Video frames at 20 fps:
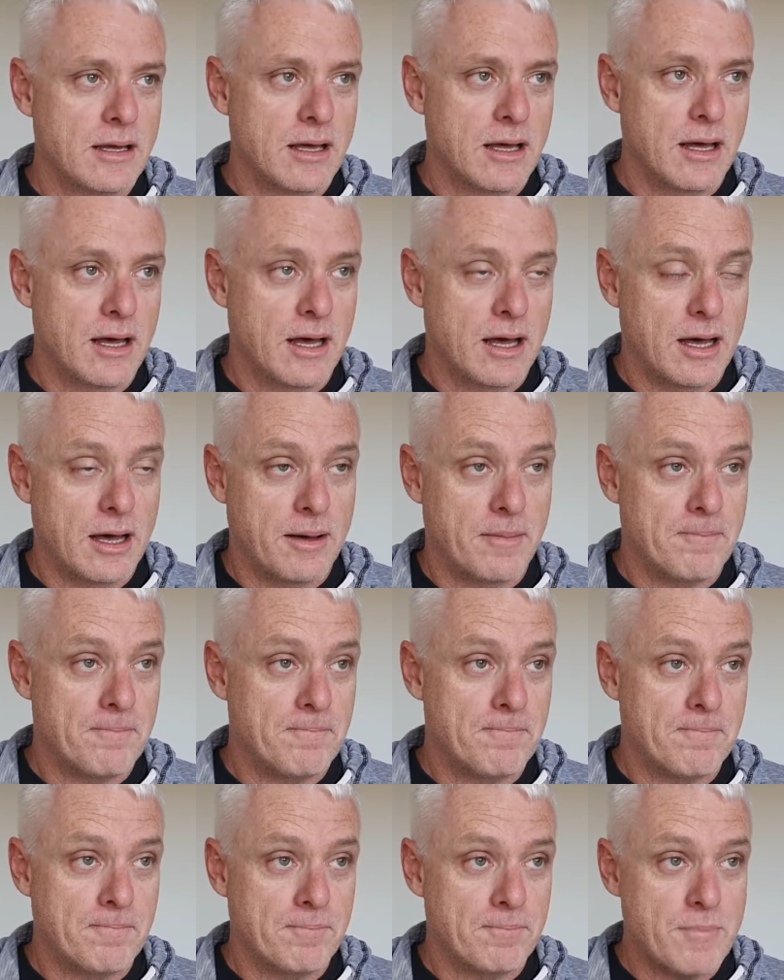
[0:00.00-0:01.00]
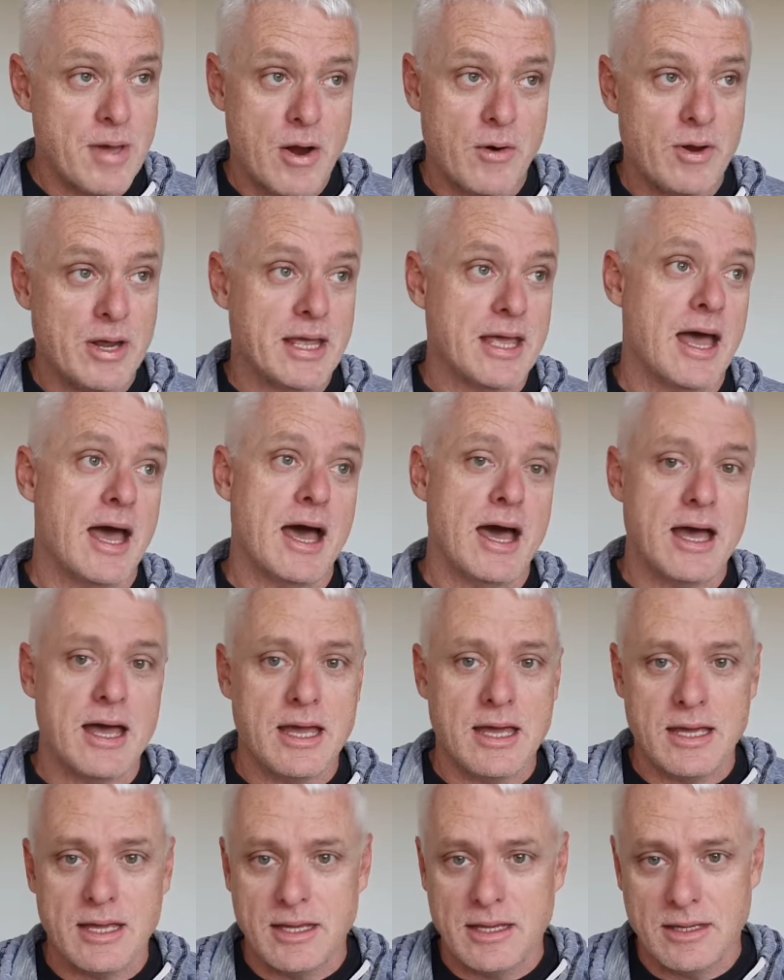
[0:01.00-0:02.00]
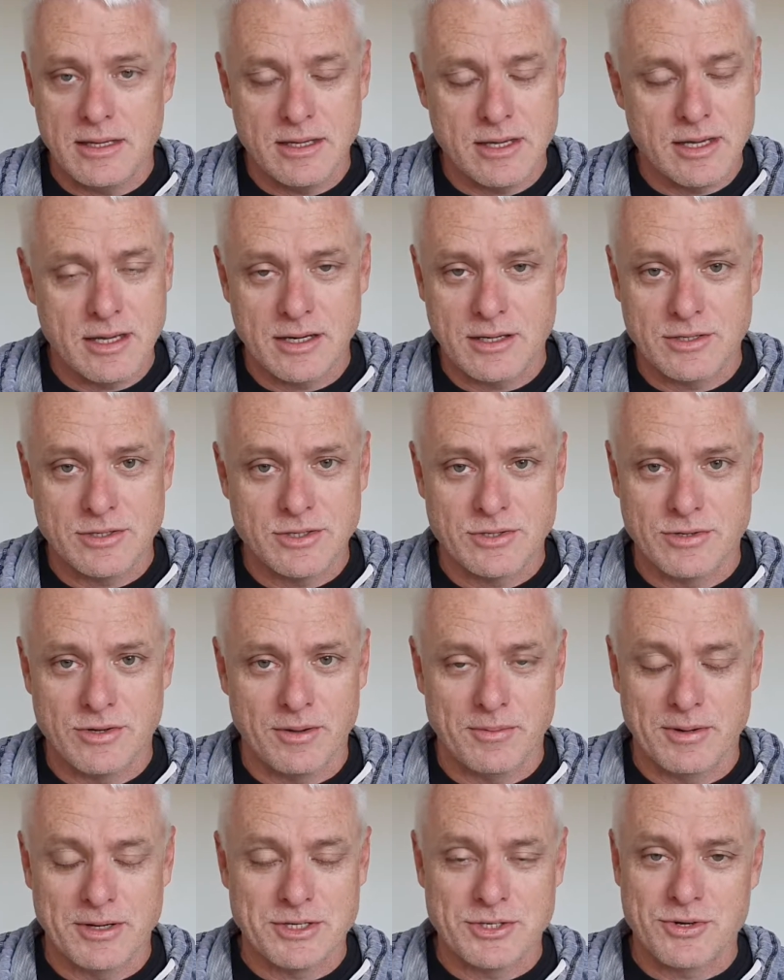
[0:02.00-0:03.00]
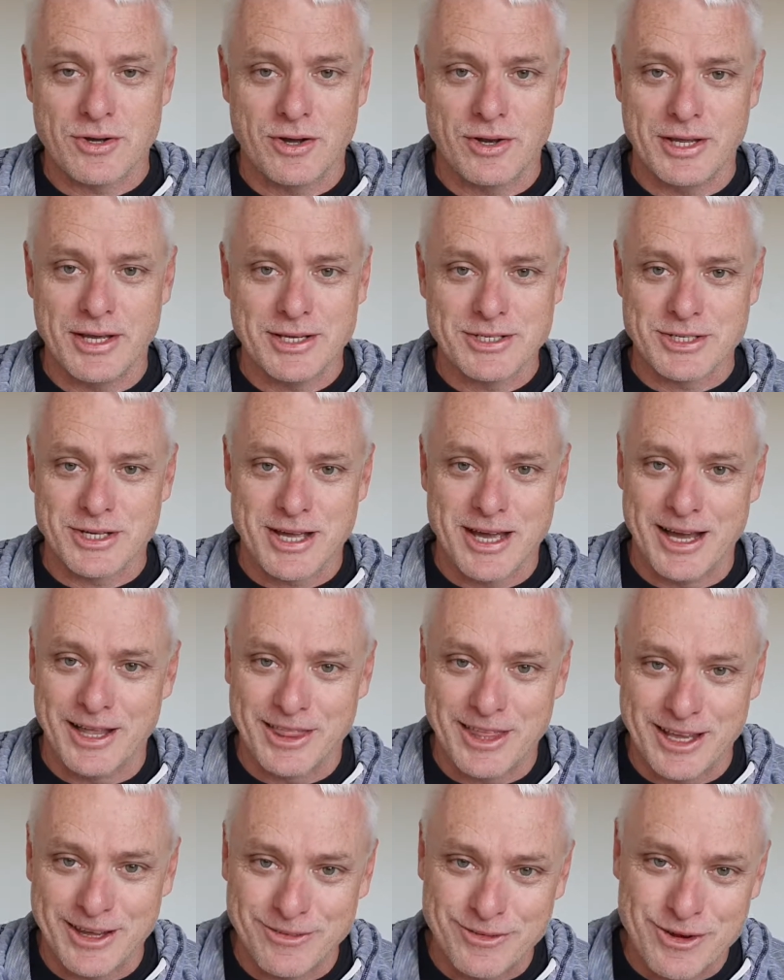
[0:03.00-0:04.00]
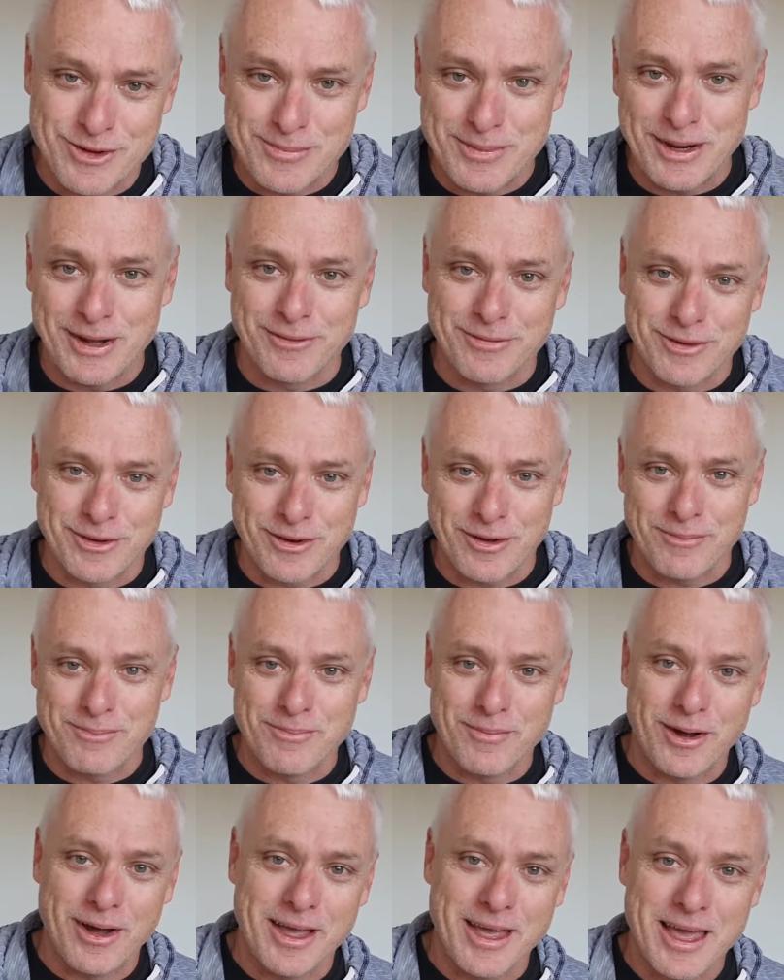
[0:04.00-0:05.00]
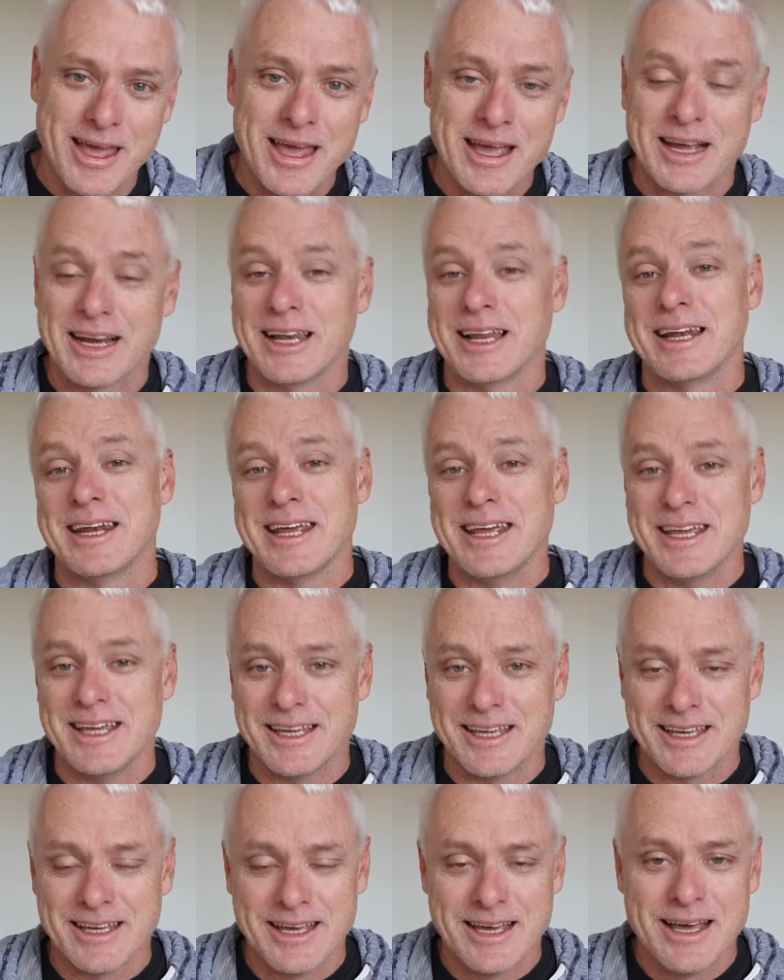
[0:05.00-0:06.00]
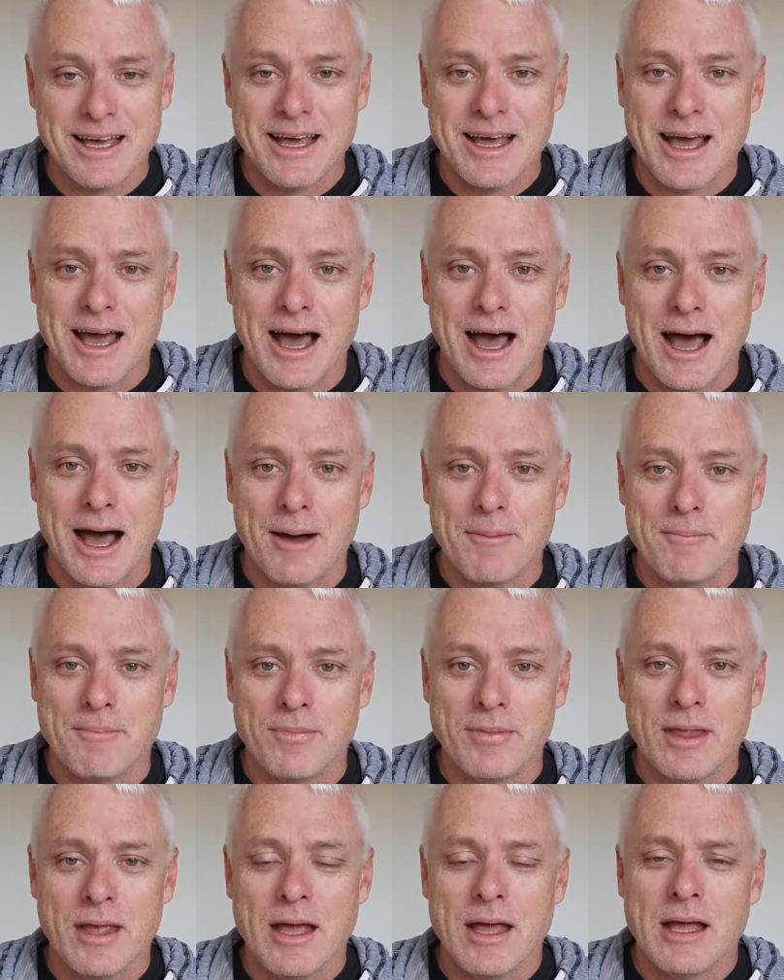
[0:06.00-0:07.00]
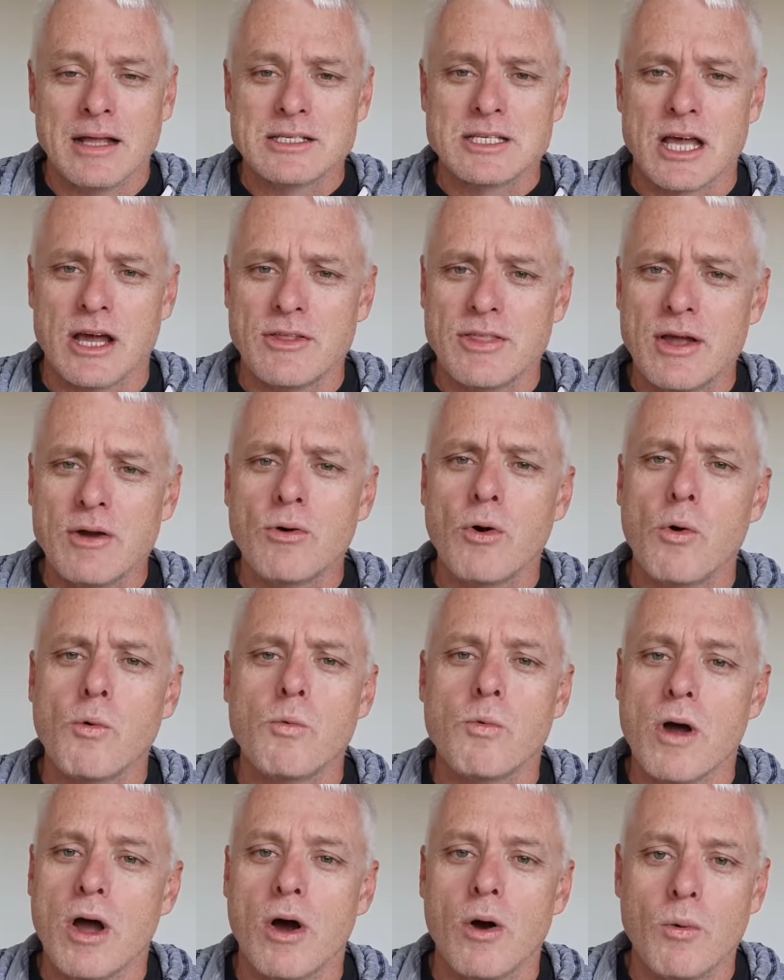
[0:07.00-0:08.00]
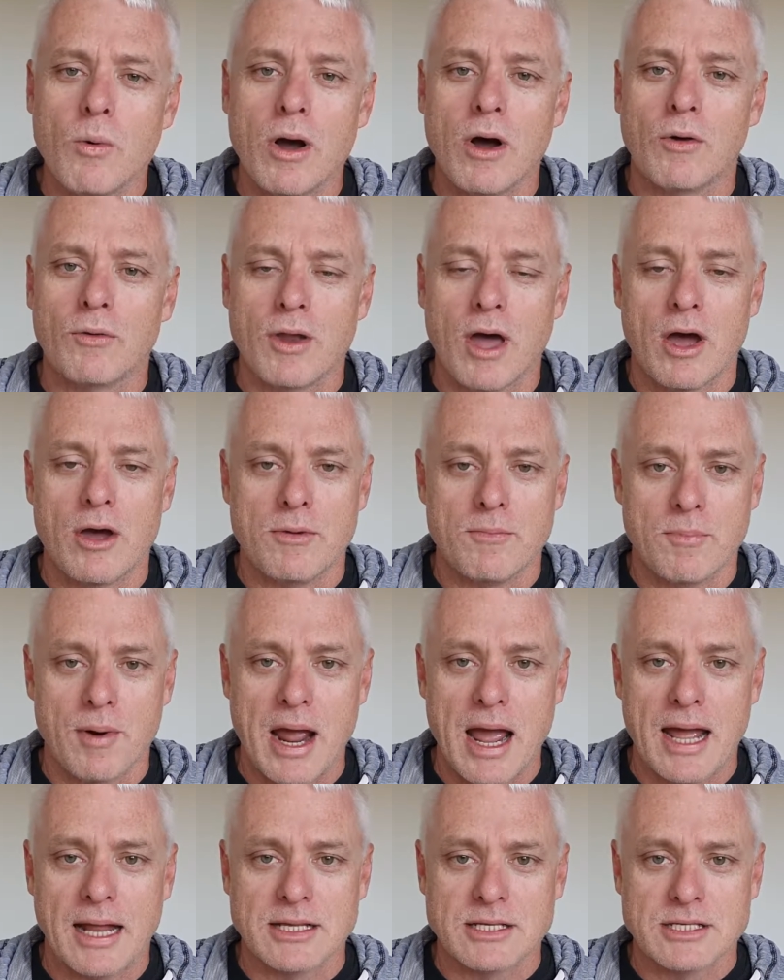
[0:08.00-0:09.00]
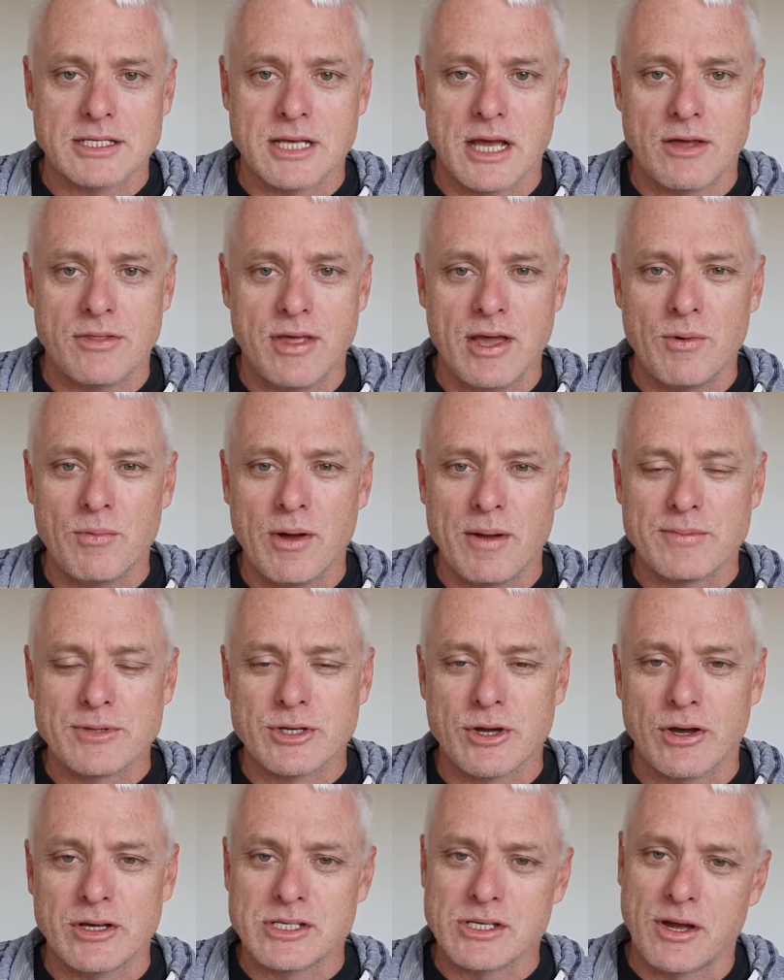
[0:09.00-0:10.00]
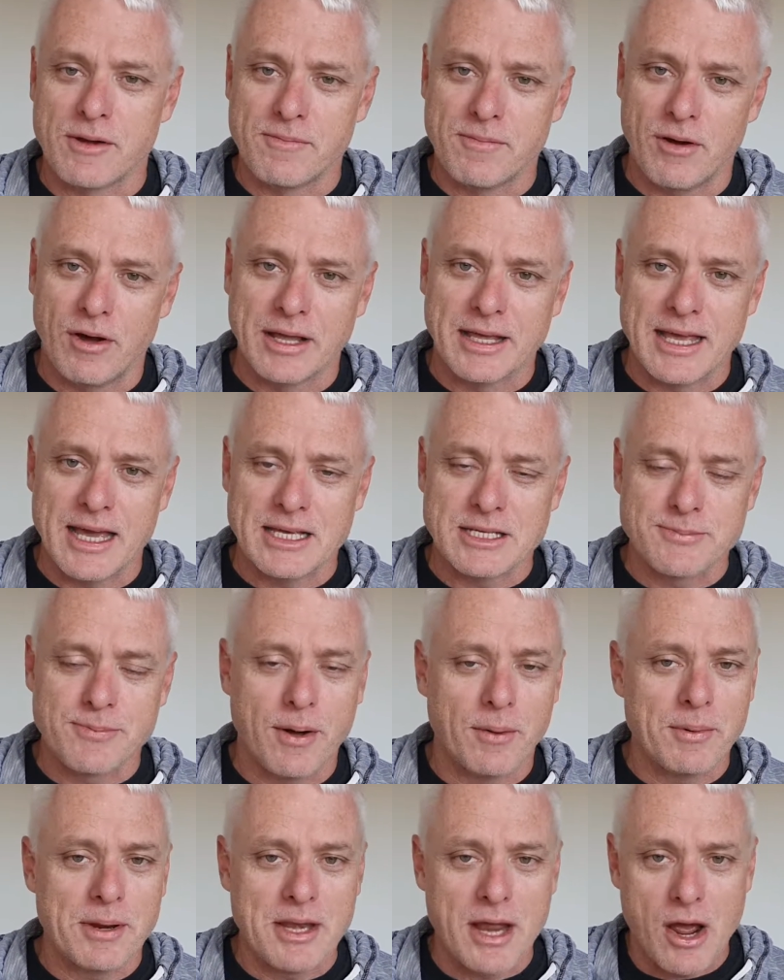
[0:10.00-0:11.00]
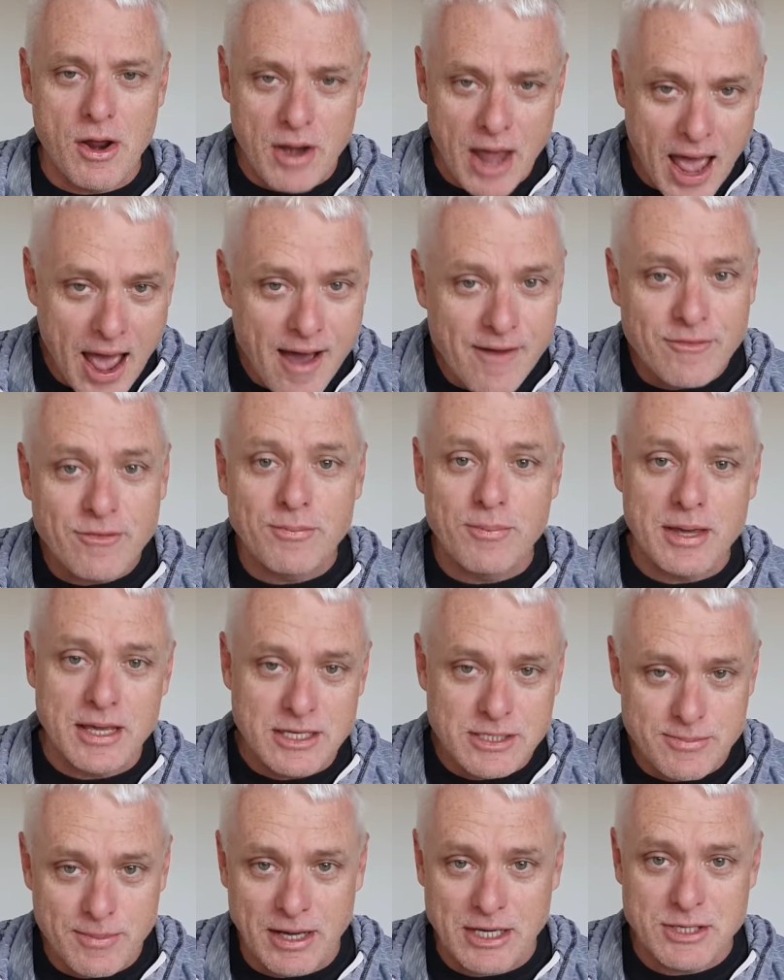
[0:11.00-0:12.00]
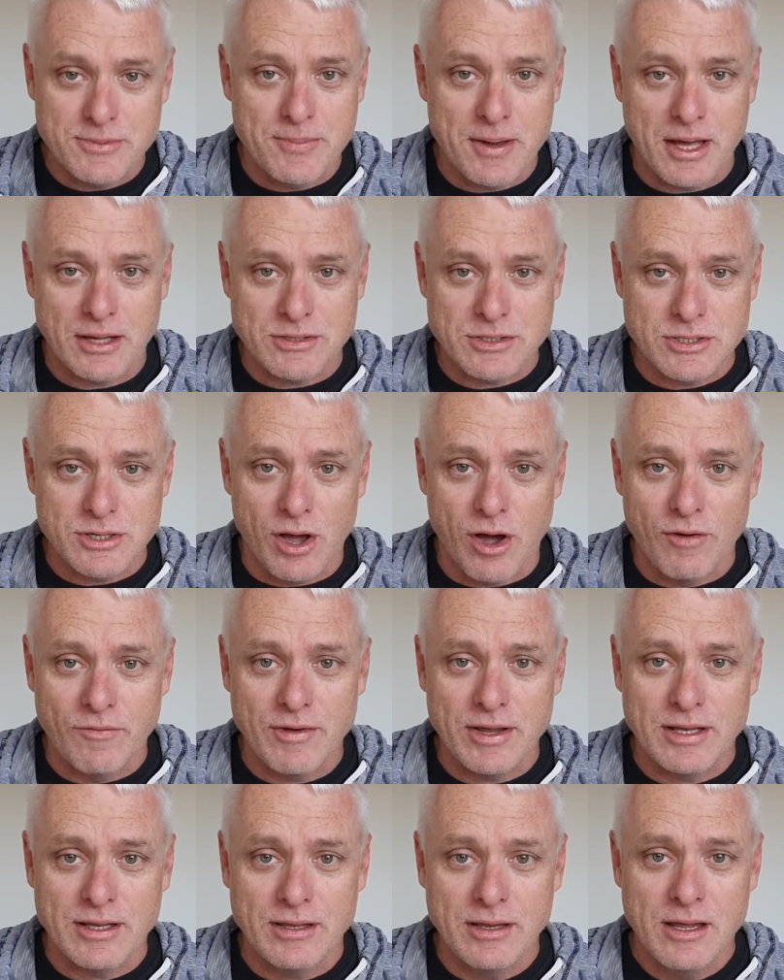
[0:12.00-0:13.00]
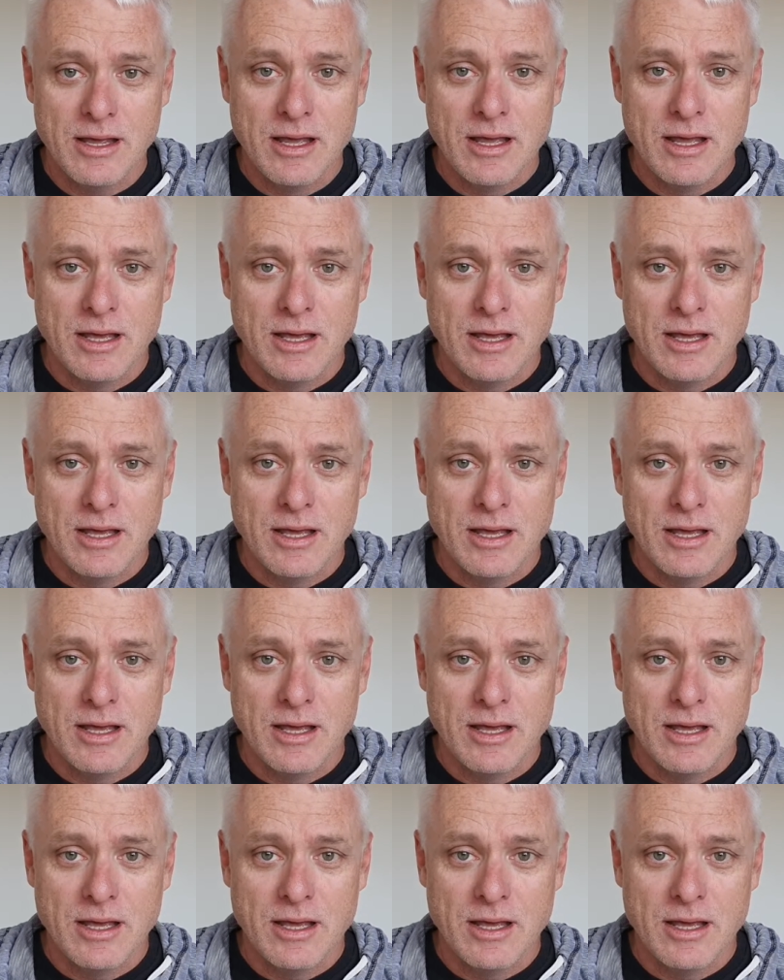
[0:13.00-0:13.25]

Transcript: Mary Kay. I'm going to struggle here because I can't think of too many off the top of my Clinique. So they're all well-known brands. So their websites, I guess, probably don't have to be as much about solving.